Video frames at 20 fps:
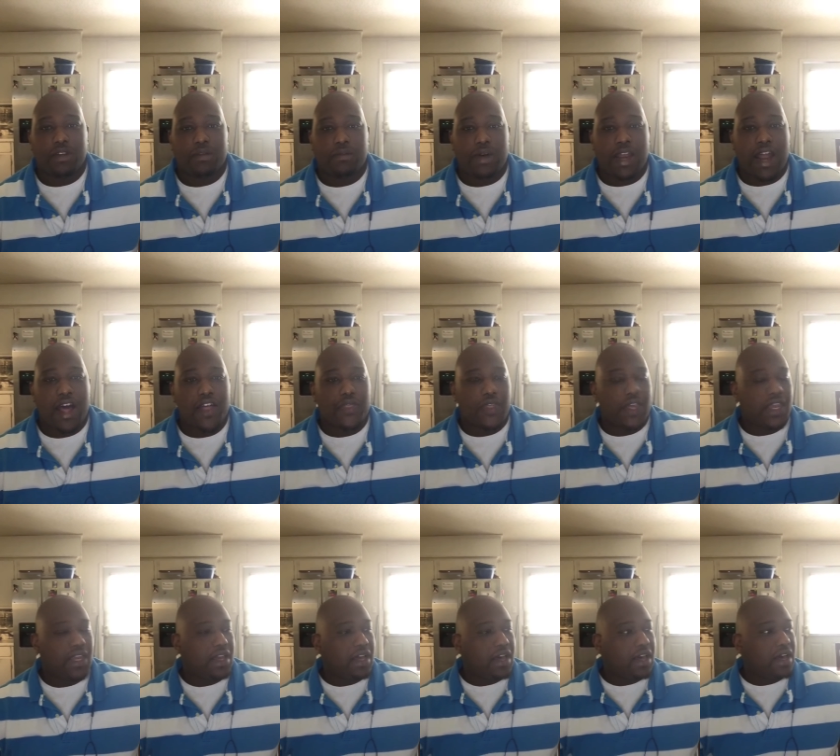But I
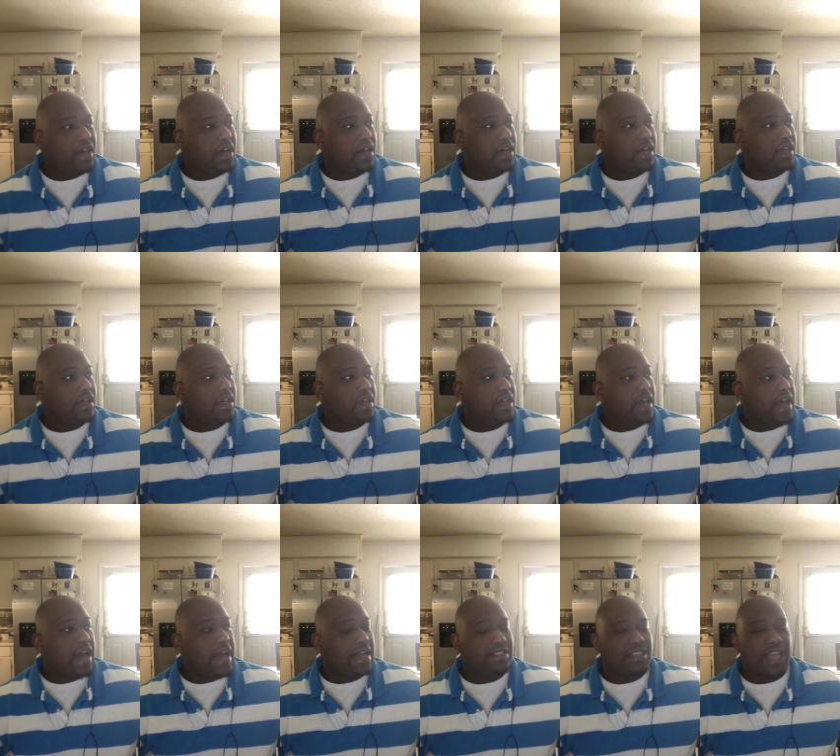think uh,
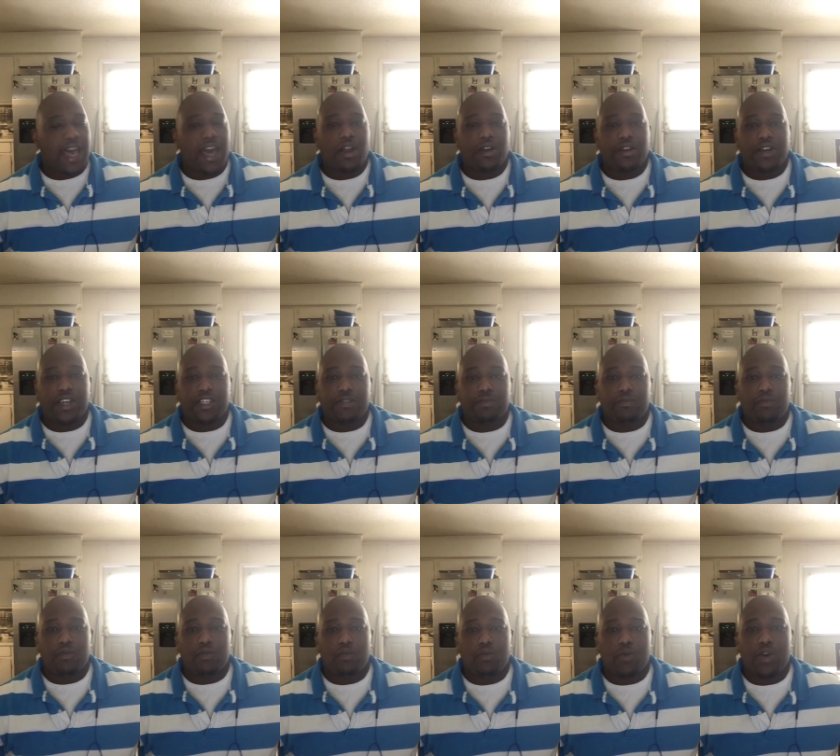I titled this
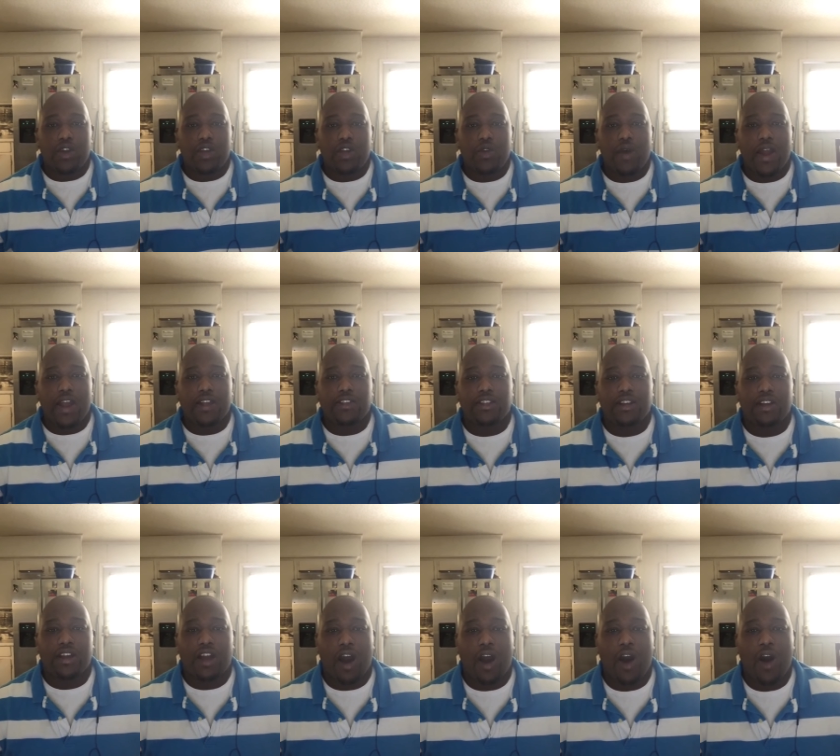"Will You Answer
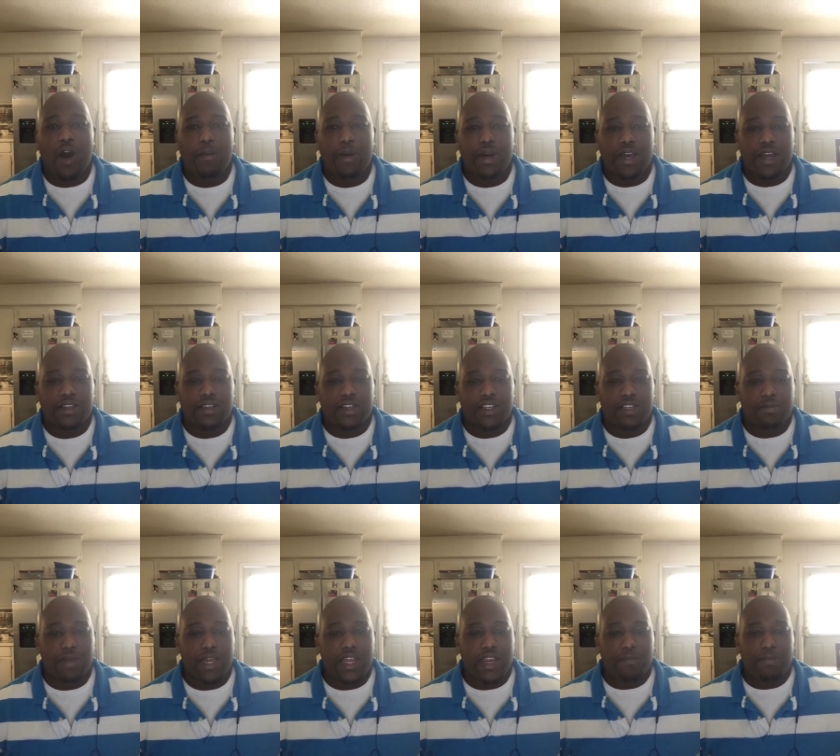the Call?" because there's
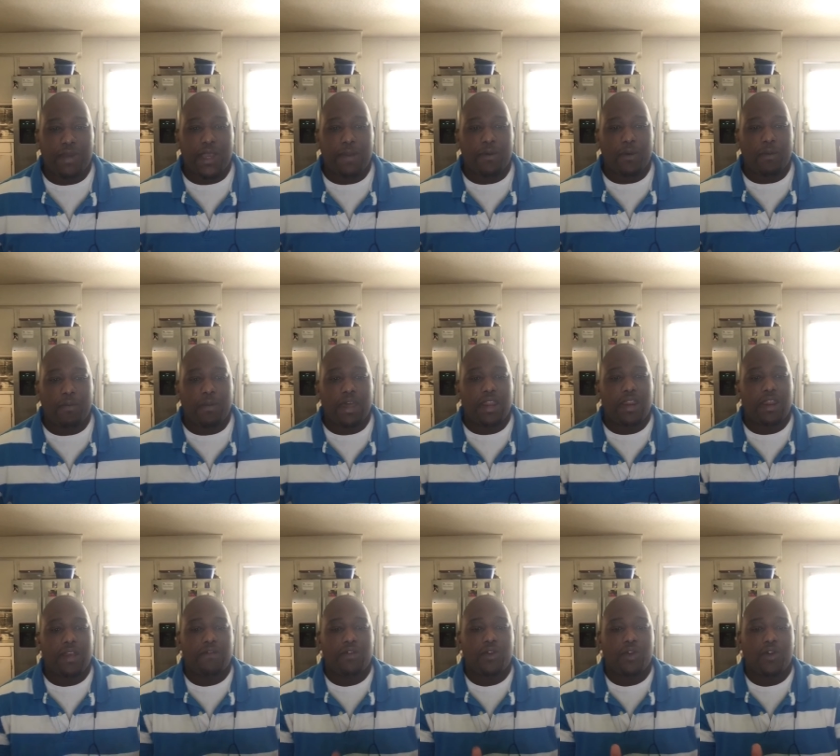many people,
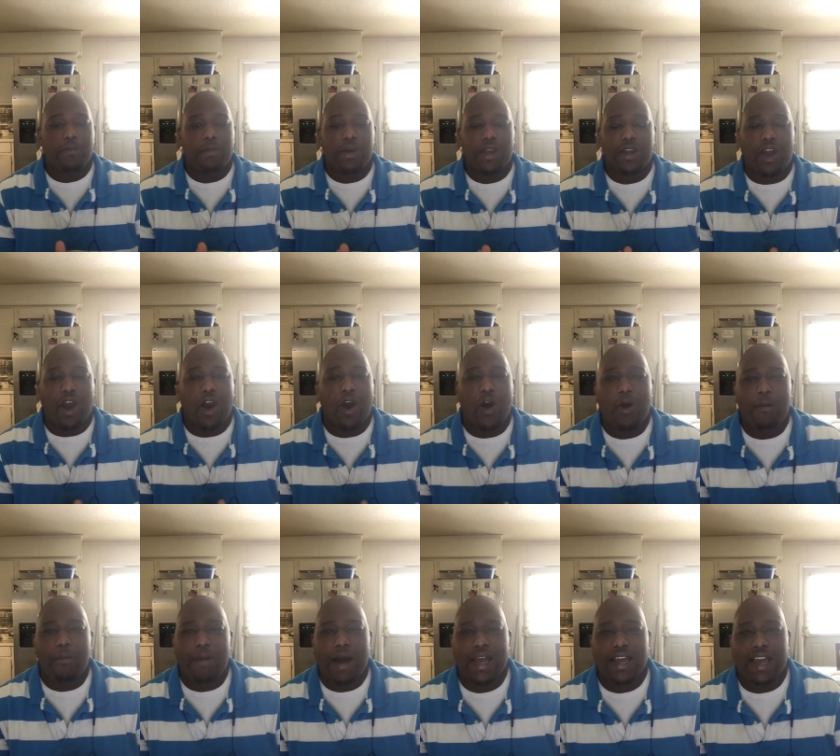many of you have been
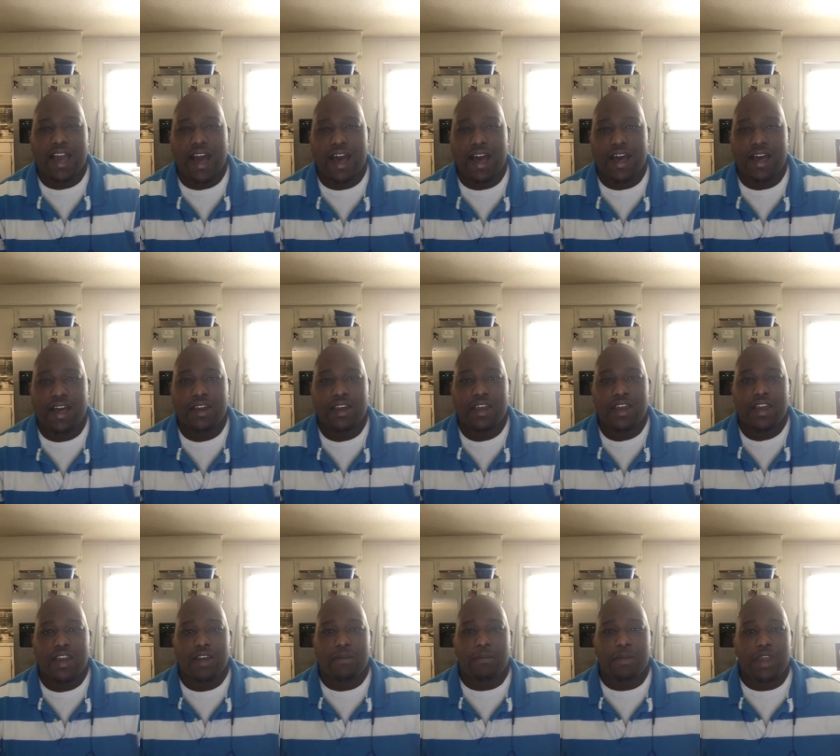called by God.
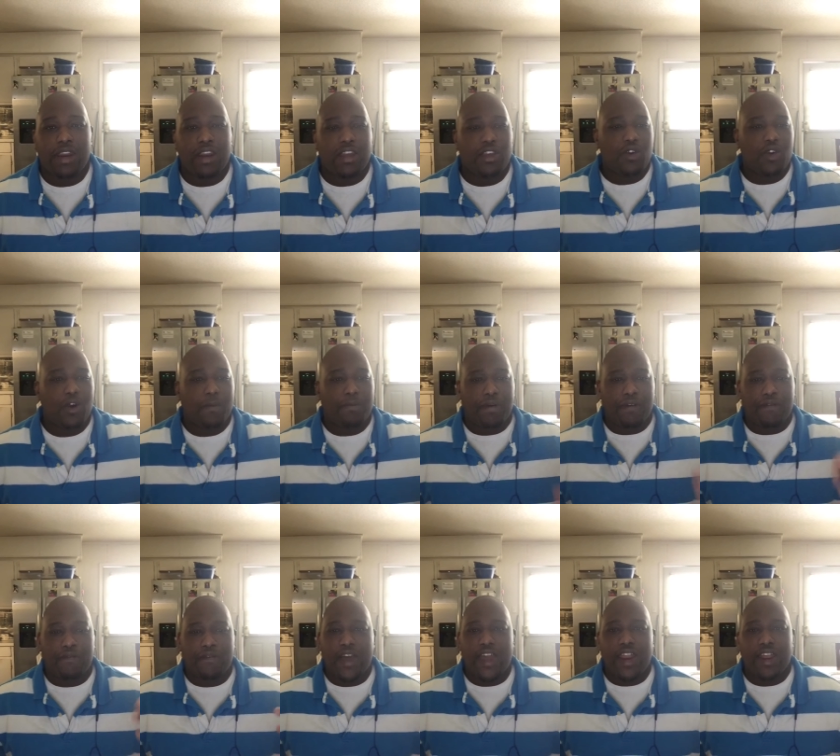Many of you are
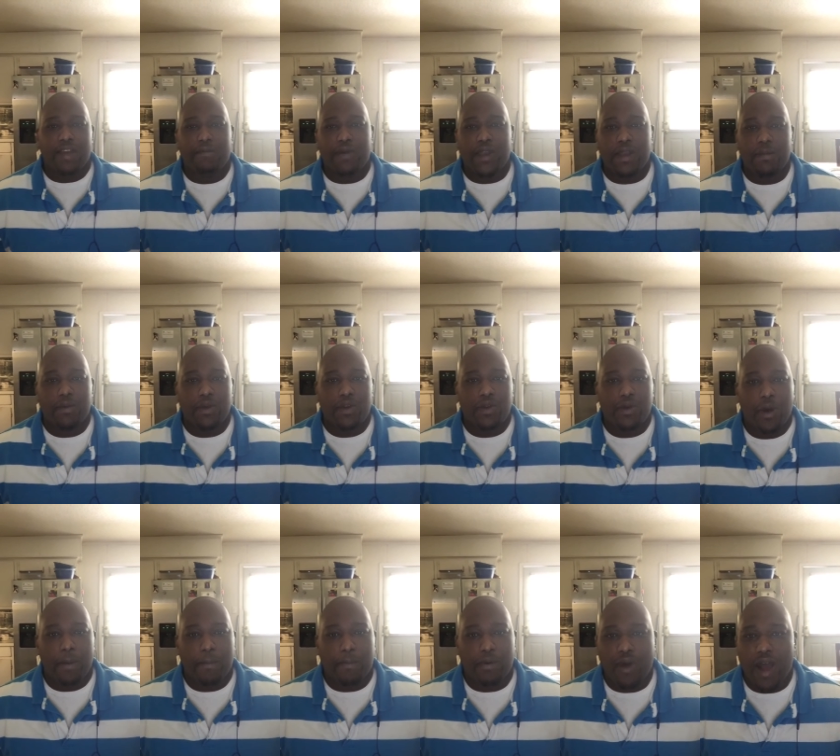prophetic people.
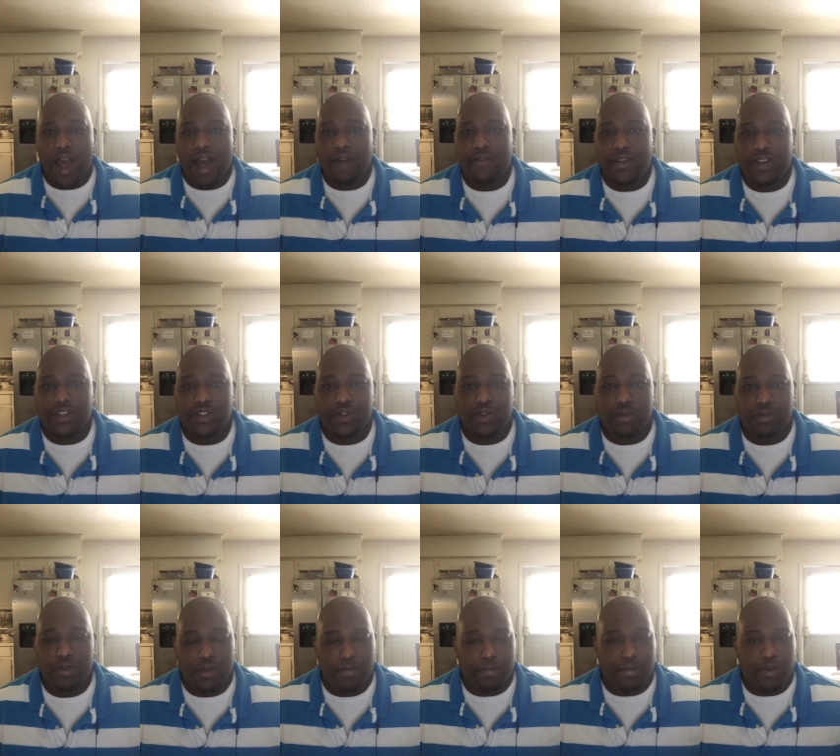You are prophets. You
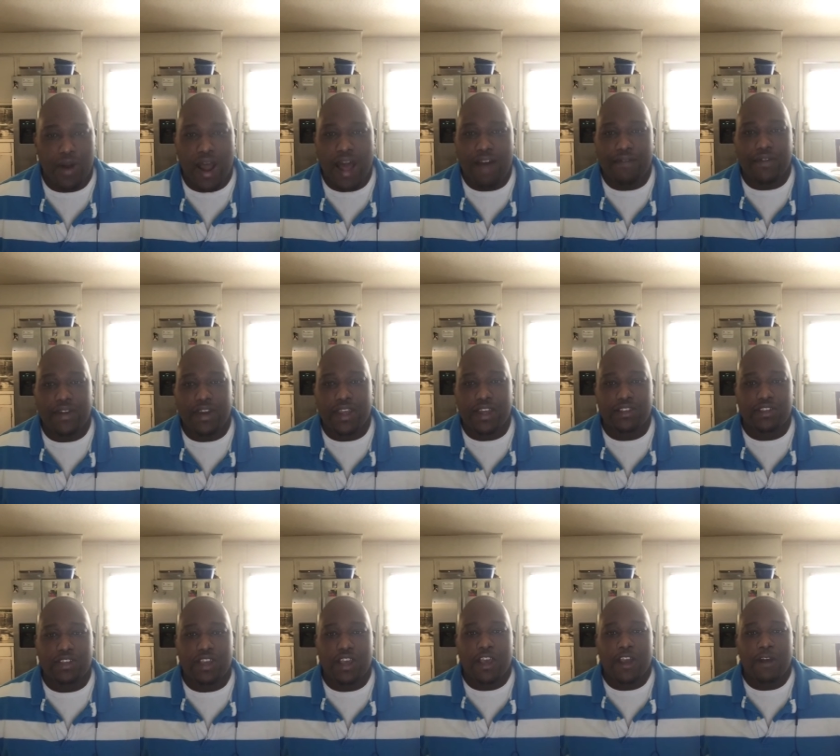you
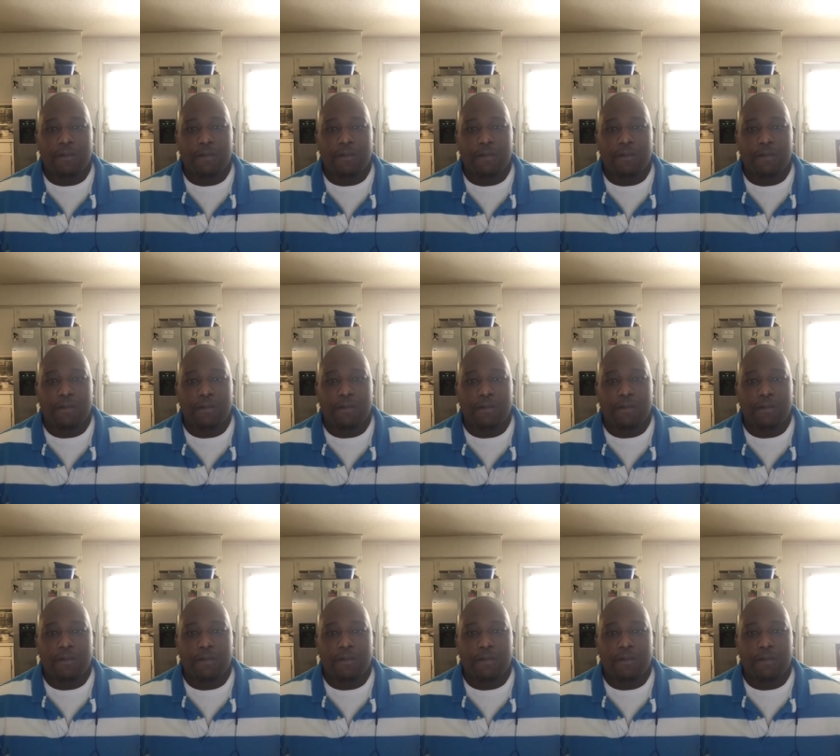prophetess.